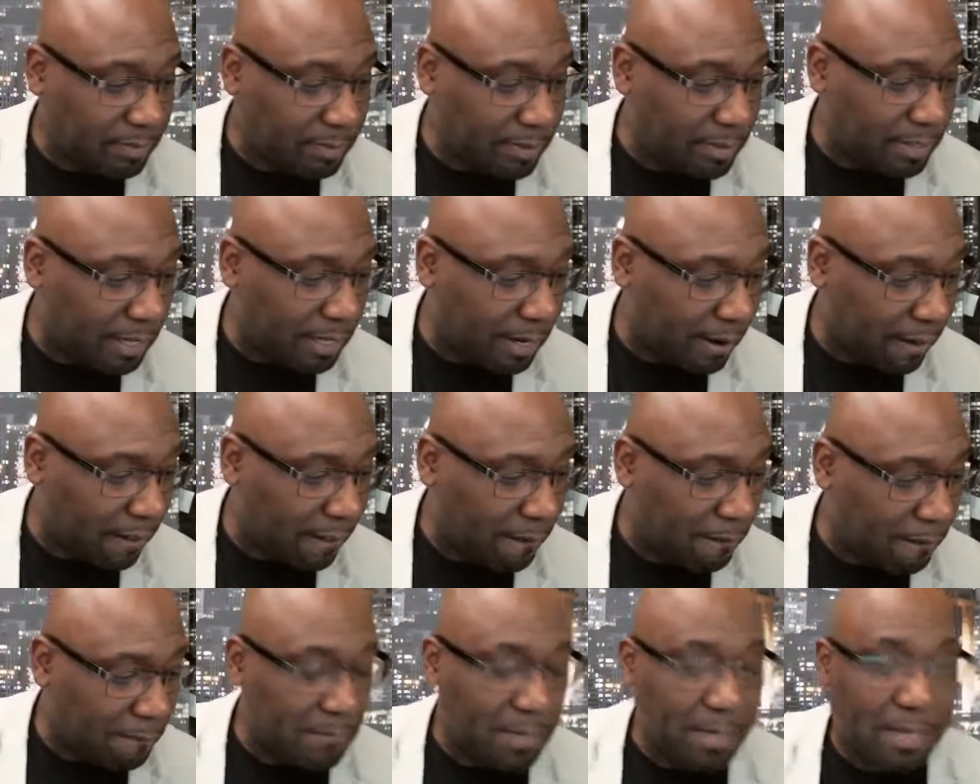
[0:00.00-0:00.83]
You know,
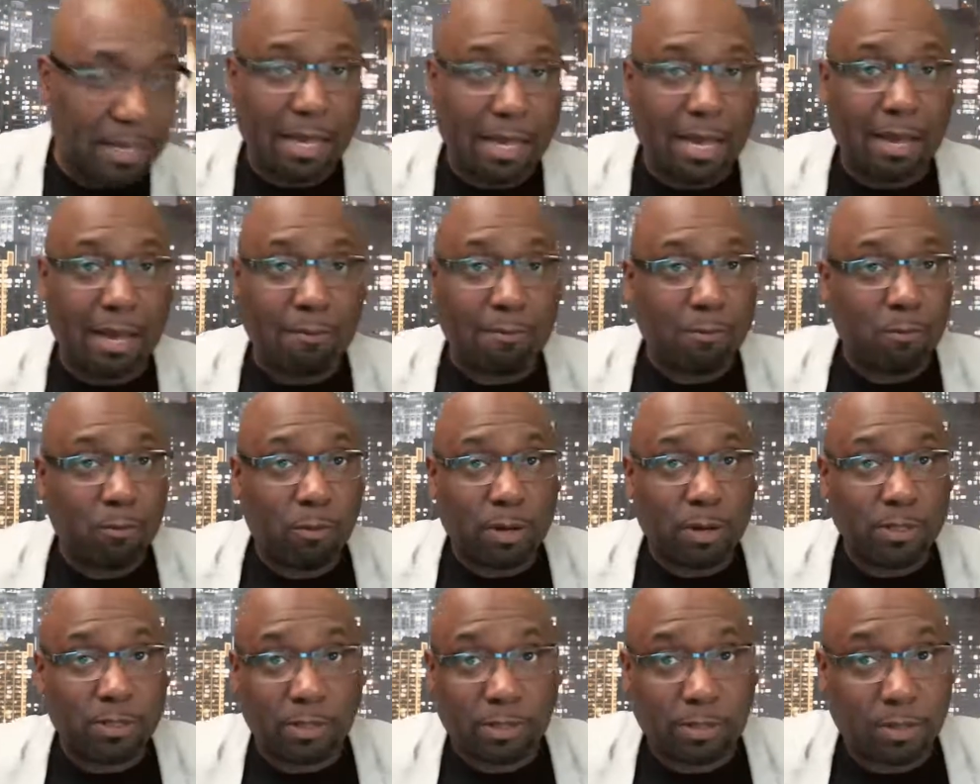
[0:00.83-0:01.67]

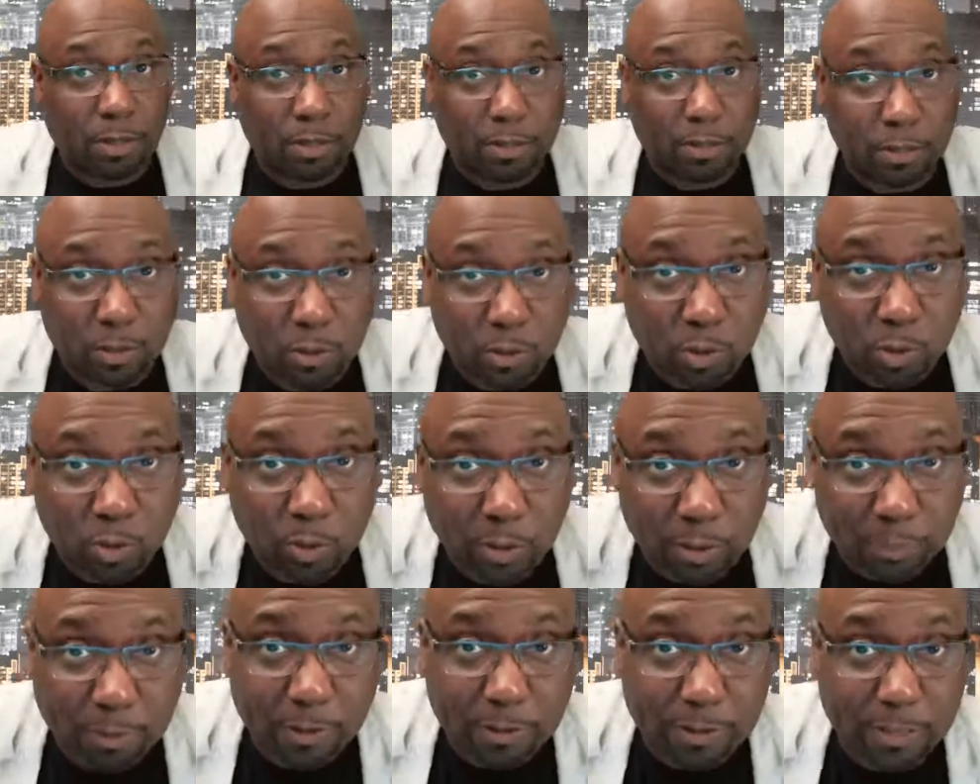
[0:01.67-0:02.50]
one has just got to go through
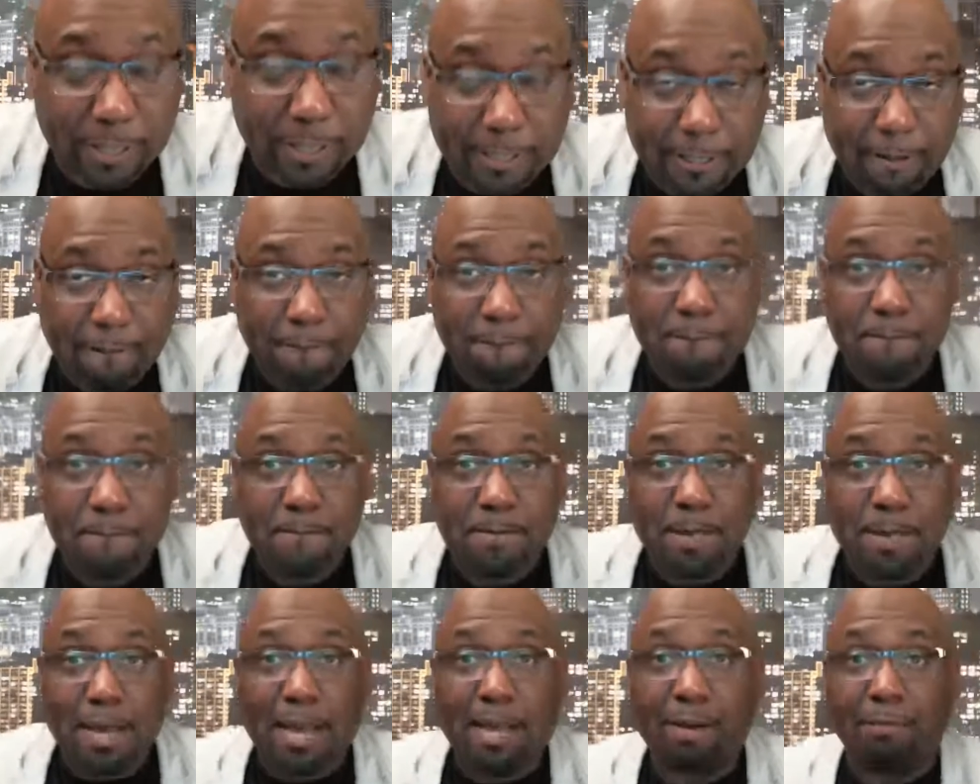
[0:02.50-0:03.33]
the process,
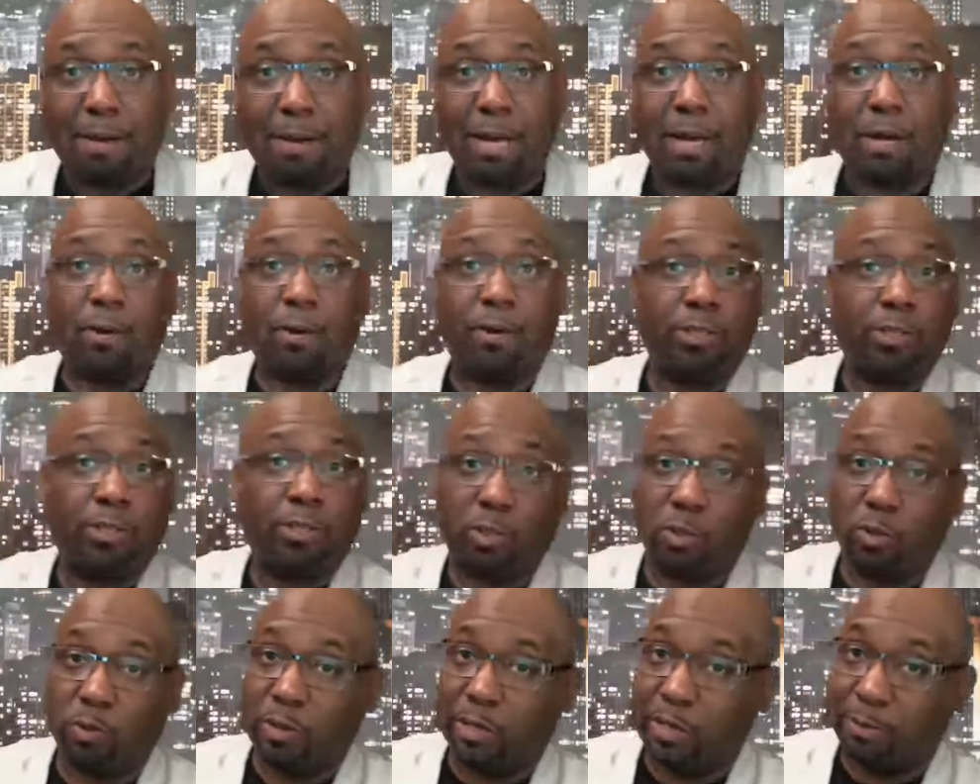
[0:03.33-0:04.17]
and by going
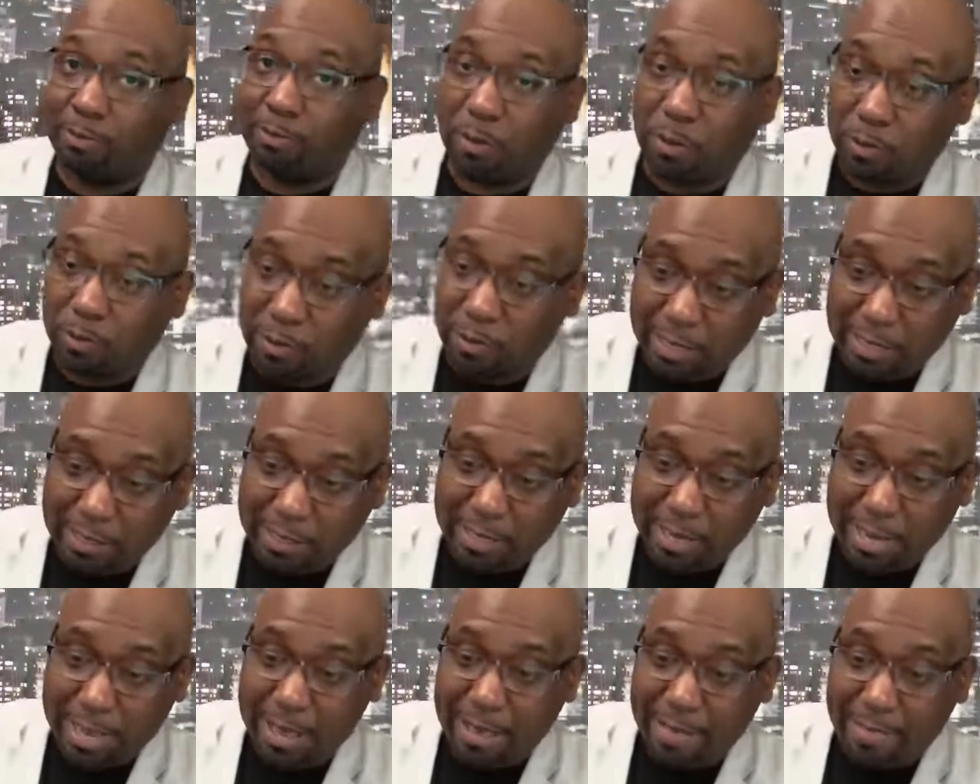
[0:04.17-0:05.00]
through with the
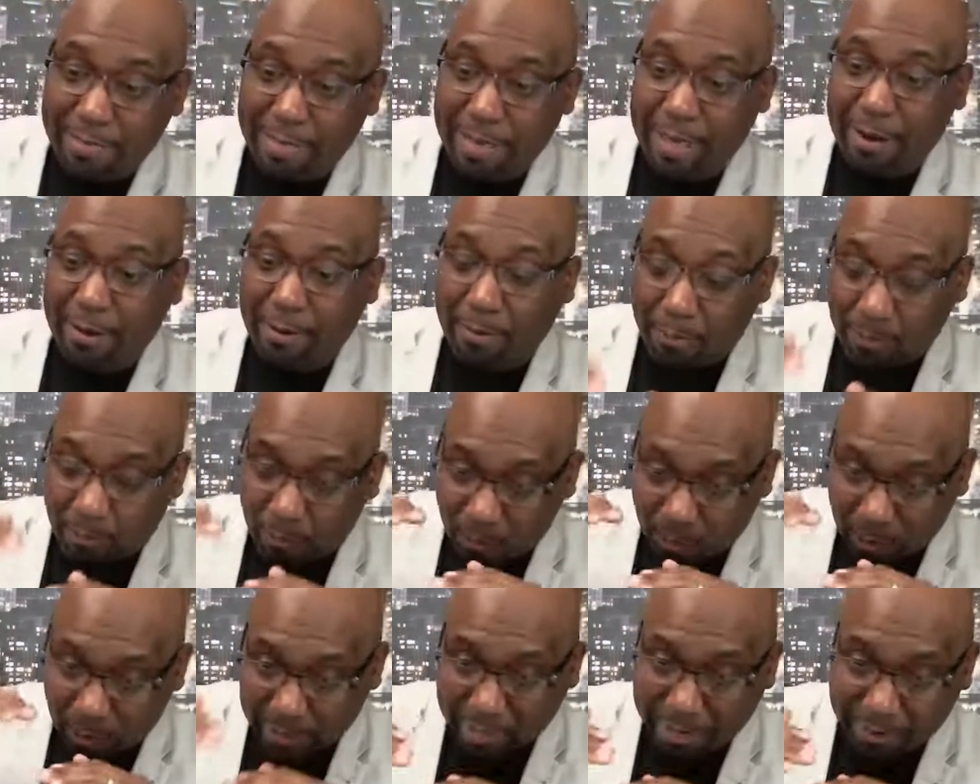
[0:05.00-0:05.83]
process, then
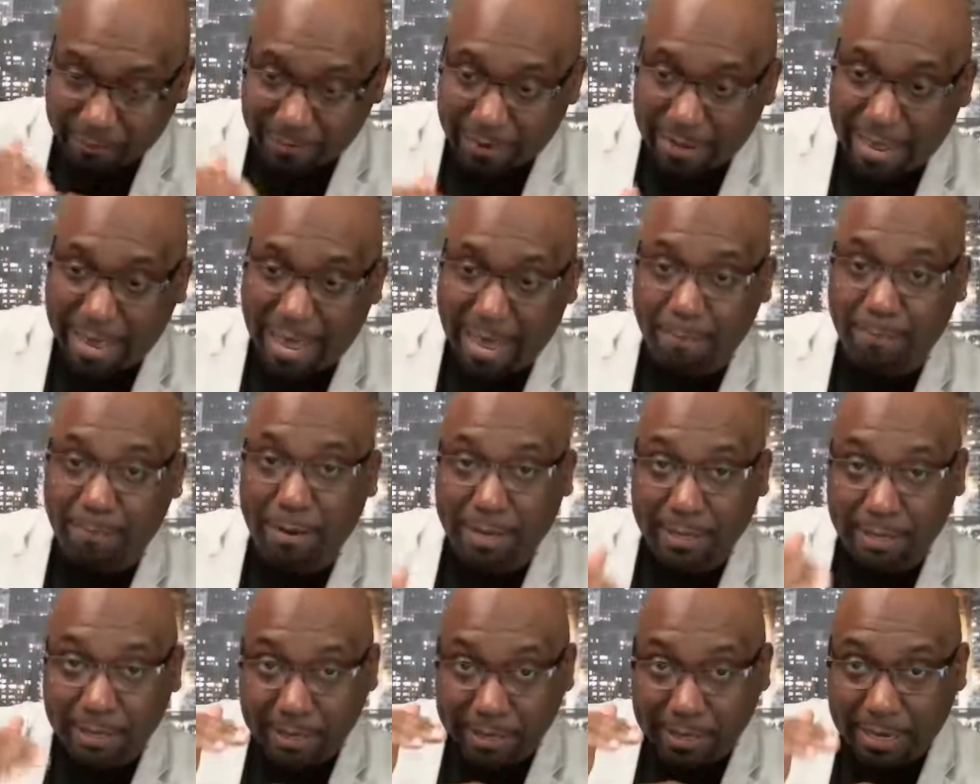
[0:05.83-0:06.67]
whatever
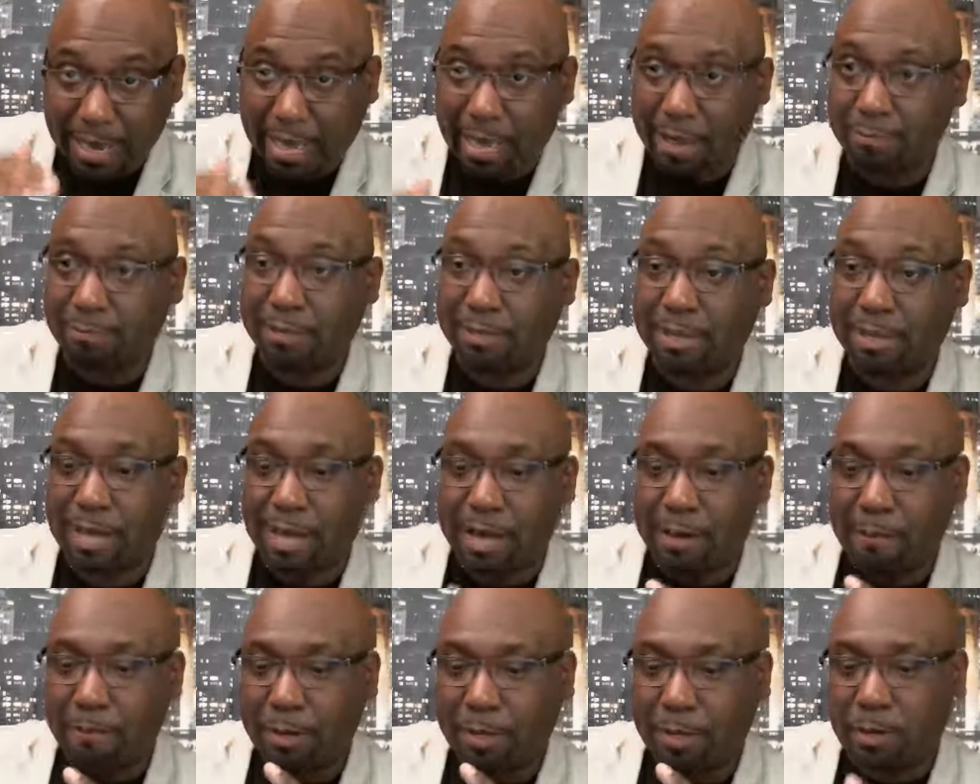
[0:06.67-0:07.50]
happens happens.
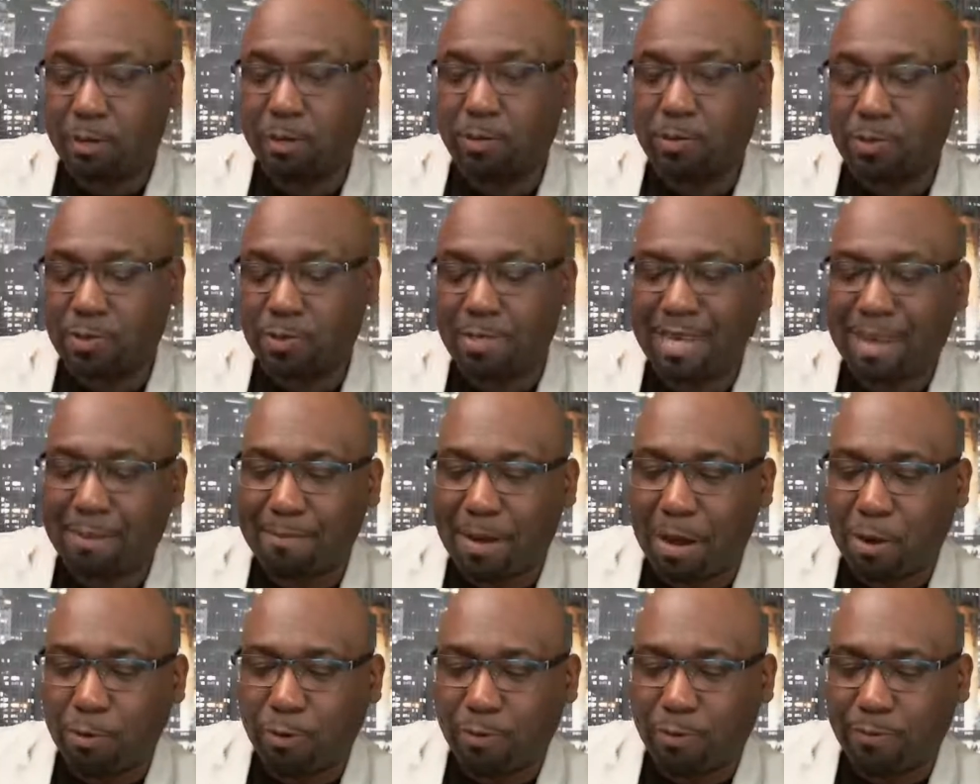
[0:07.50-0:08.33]
Because
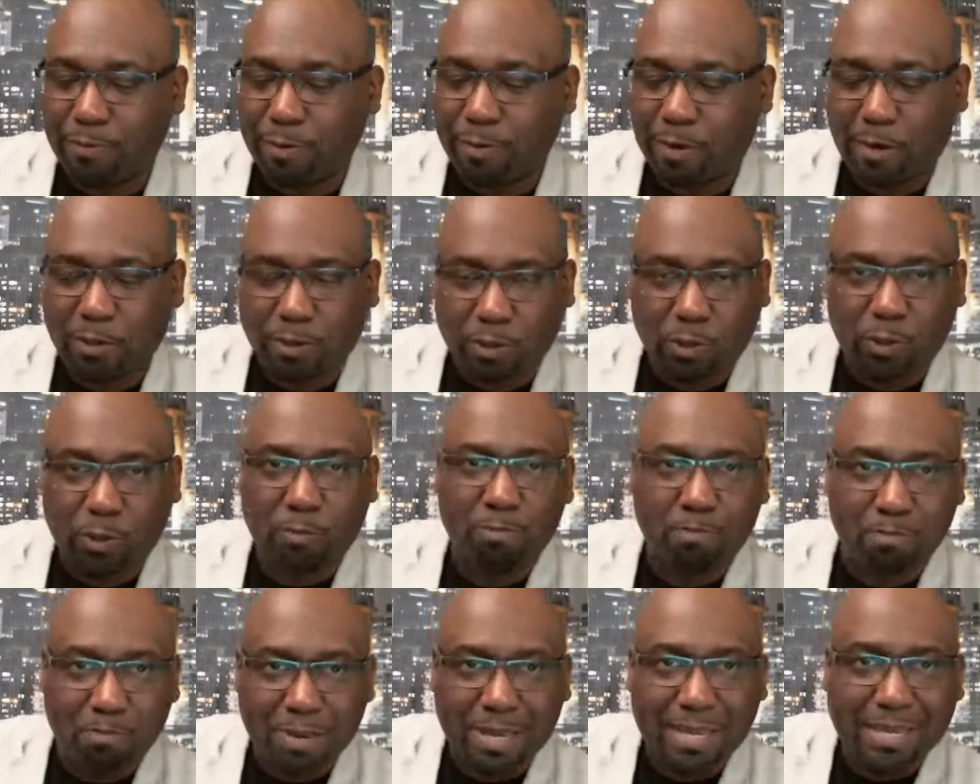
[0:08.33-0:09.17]
somehow you've got to
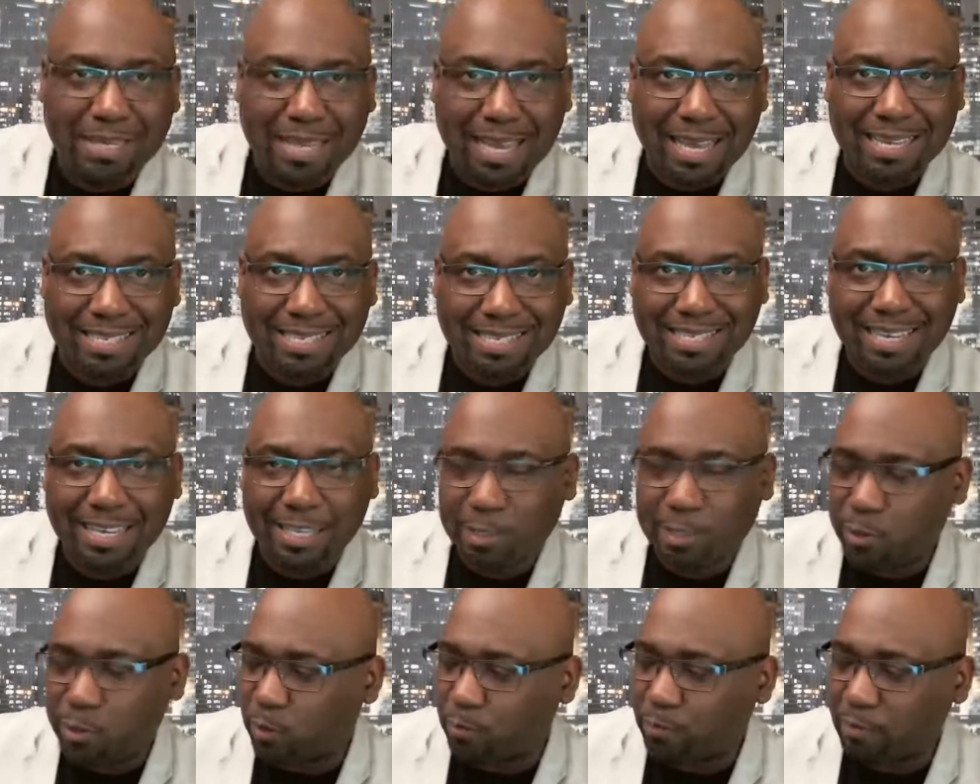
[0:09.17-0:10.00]
build a
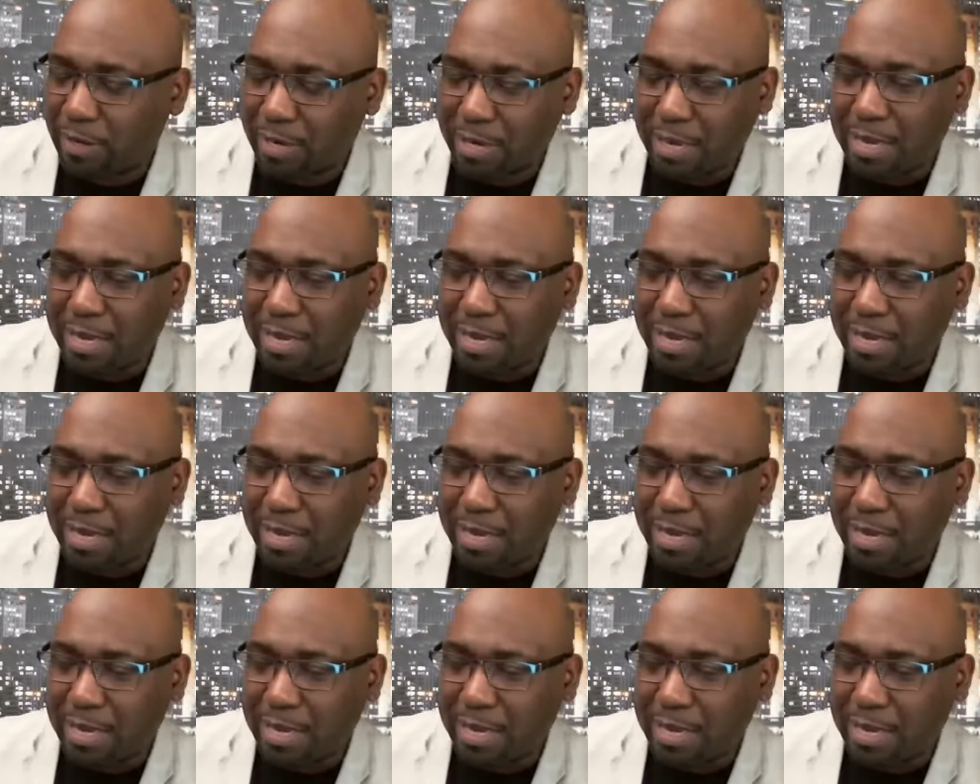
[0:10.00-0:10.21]
sense of